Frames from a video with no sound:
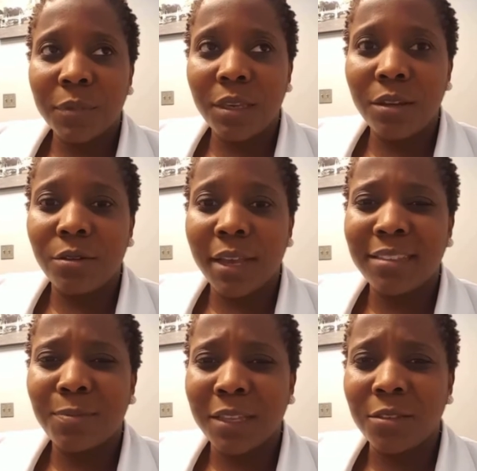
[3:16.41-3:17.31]

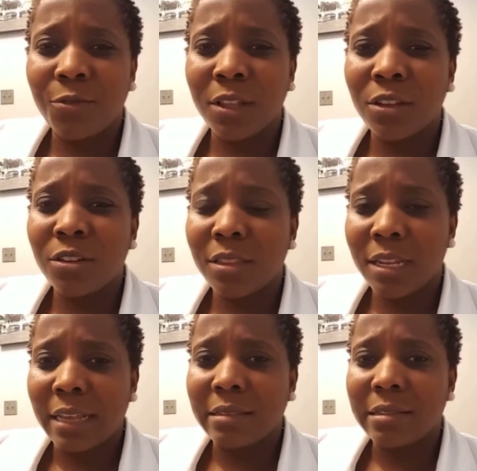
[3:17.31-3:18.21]
expect to feel good
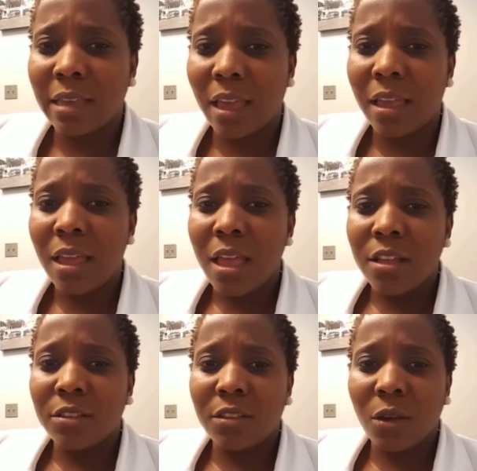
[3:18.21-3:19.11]
the next day.
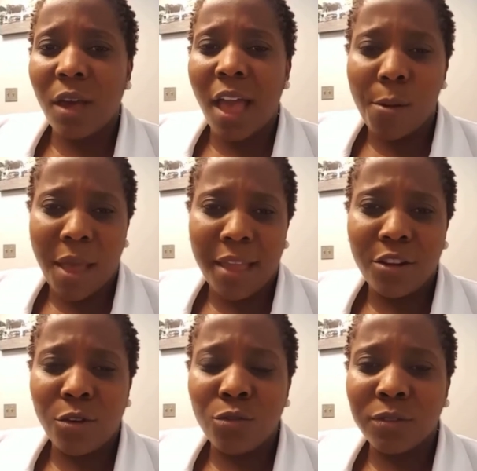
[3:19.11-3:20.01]
So I
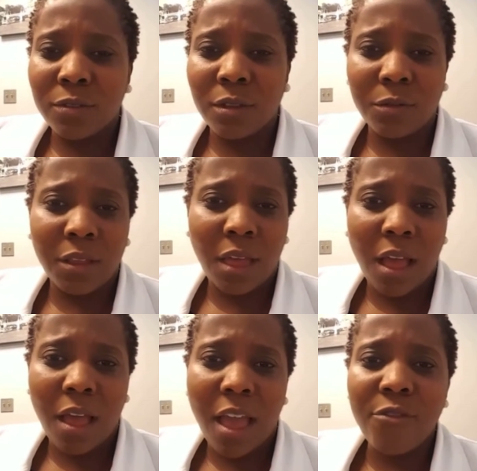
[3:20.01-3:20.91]
know
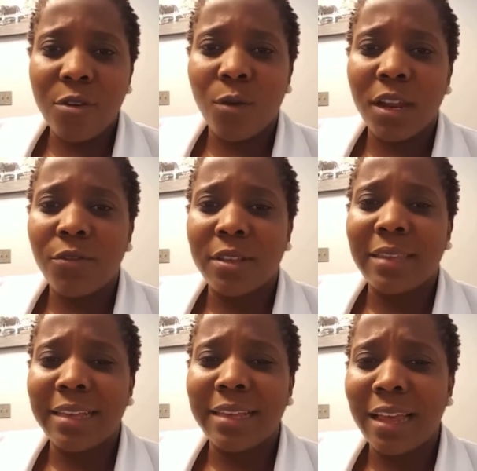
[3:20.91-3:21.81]
every one of
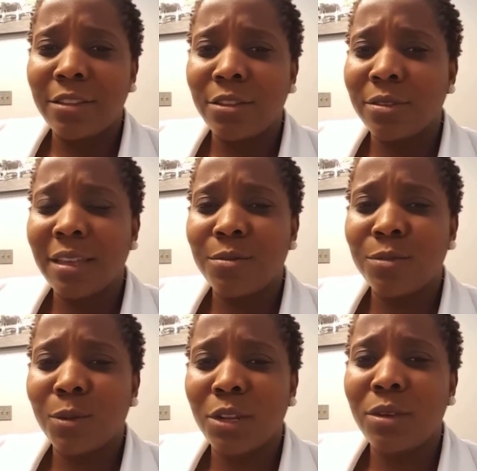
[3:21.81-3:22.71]
us has had those
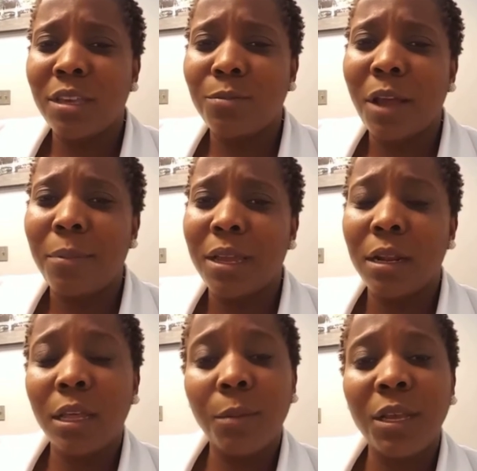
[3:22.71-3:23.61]
times when you eat probably
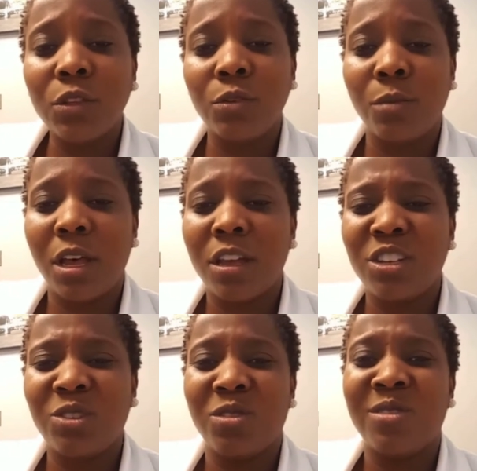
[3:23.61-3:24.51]
a little bit too
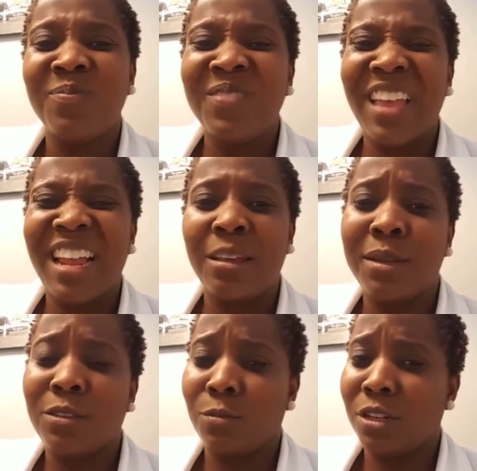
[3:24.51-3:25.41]
much or a little
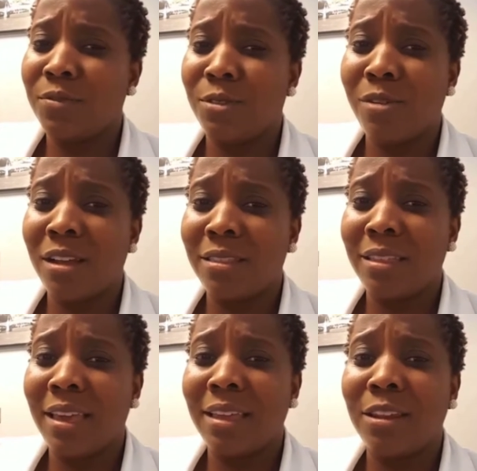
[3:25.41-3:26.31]
bit too much of the wrong
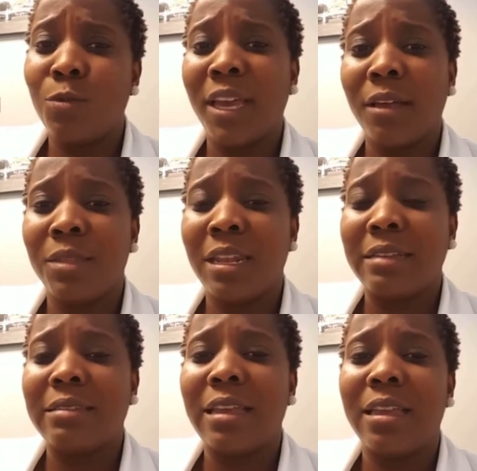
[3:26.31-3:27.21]
thing, and you wake up the
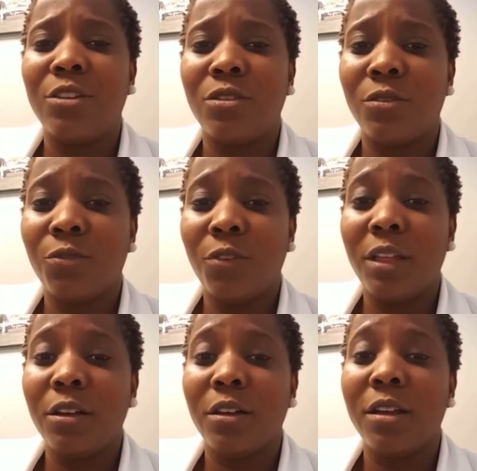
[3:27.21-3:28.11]
next day and you don't
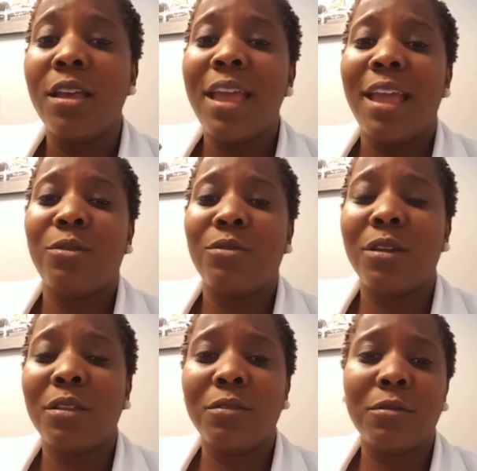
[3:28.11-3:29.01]
feel good.
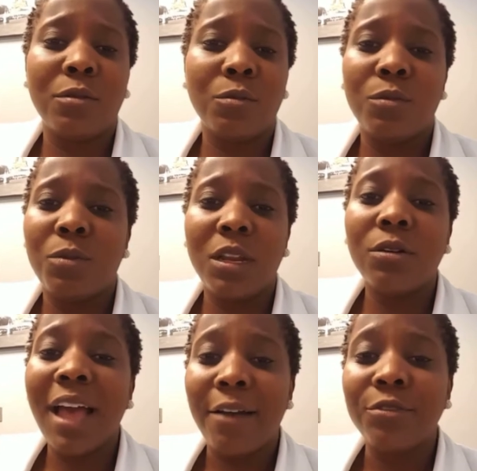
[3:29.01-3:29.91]
And we
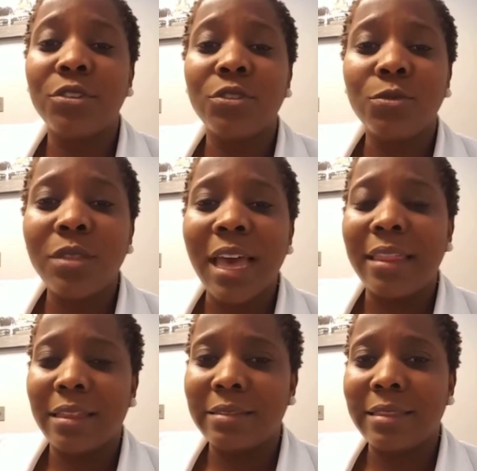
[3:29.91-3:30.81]
don't have to do
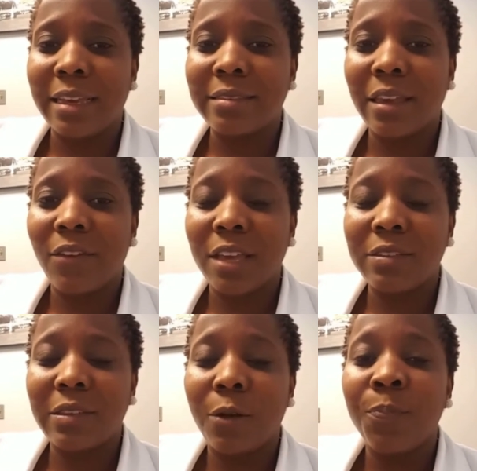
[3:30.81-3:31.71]
that this
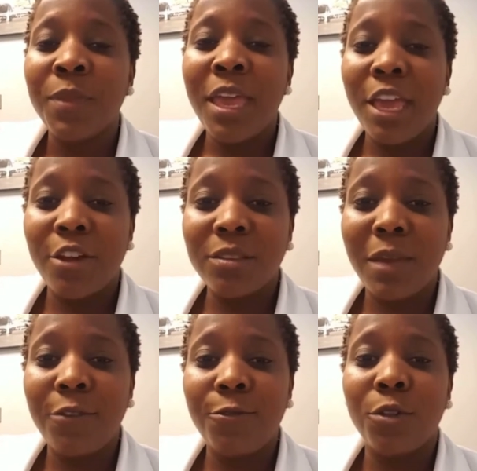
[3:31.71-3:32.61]
Thanksgiving. So here's
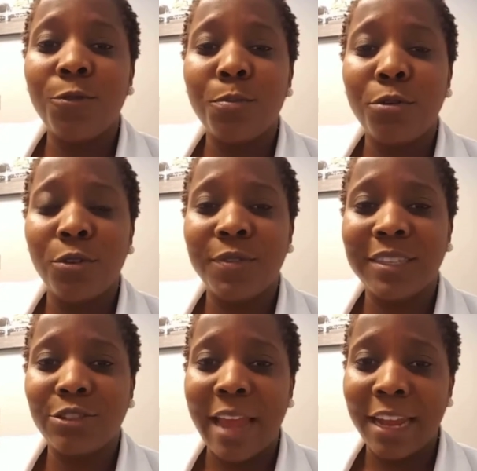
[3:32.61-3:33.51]
my foolproof
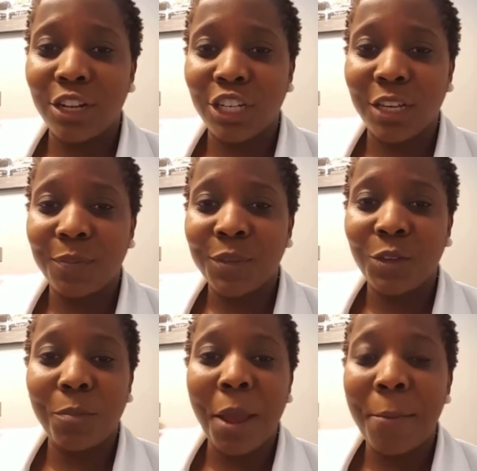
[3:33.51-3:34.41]
strategy.
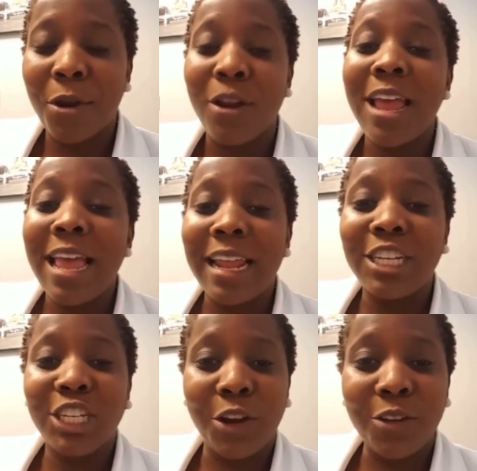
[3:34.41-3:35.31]
So remember,
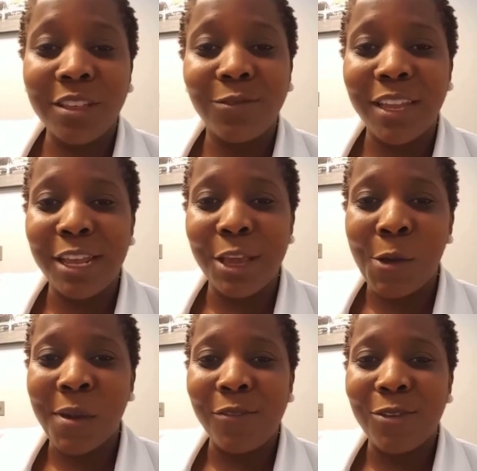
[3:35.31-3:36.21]
share this
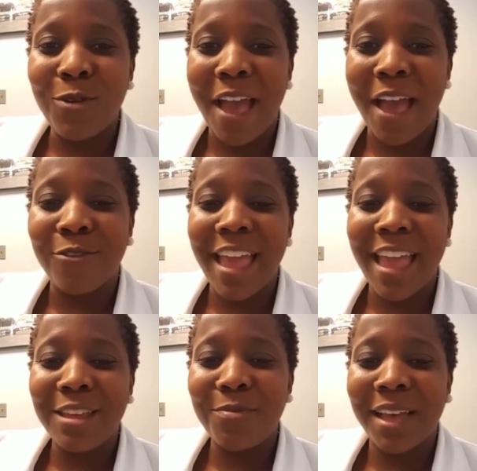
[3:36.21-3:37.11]
video if you have
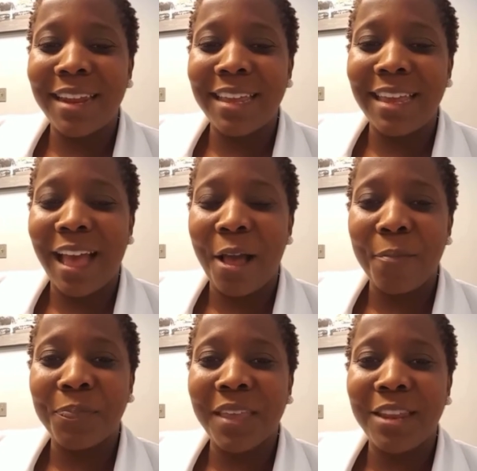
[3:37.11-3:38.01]
anybody
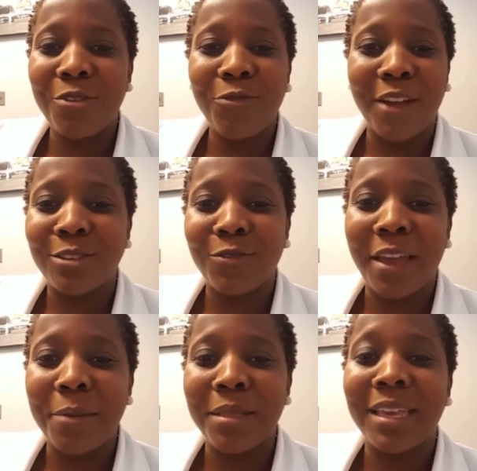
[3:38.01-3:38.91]
in your friends or
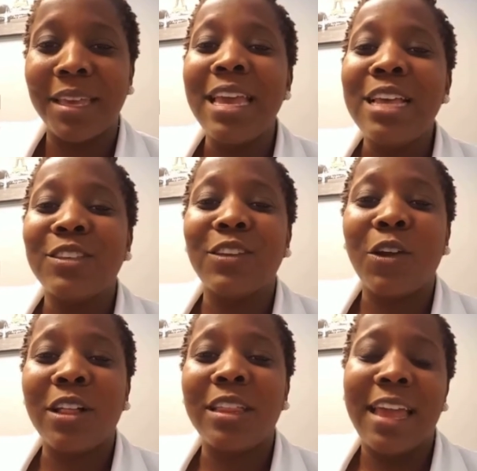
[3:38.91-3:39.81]
family
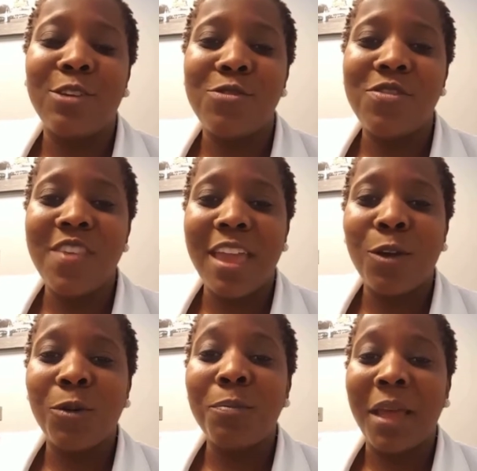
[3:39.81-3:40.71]
circle that you
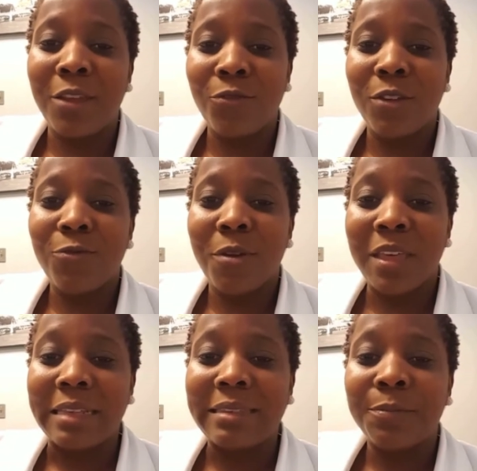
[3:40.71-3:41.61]
think would benefit
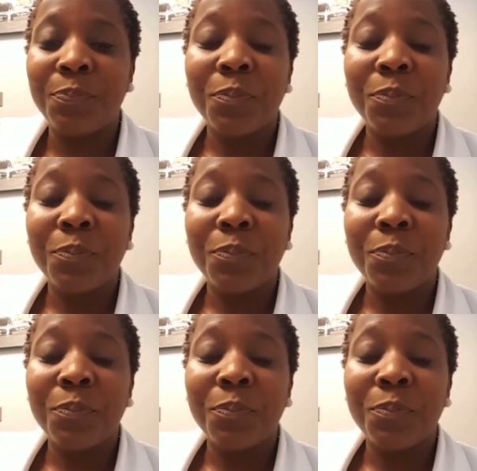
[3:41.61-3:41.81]
from this.